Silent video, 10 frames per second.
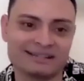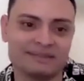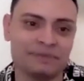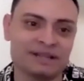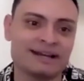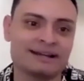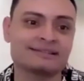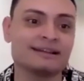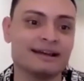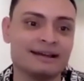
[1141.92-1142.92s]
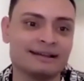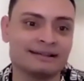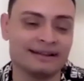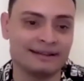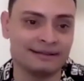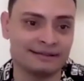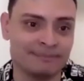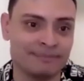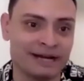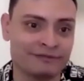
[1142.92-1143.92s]
something that is is
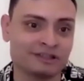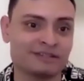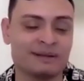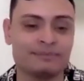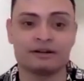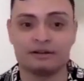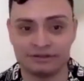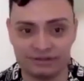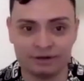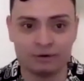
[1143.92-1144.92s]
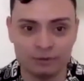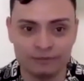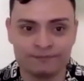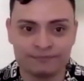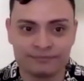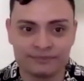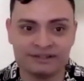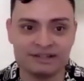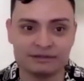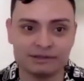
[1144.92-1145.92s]
impactful to me, but also
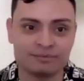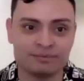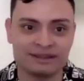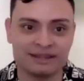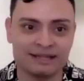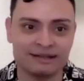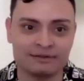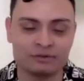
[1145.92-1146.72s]
deals with the,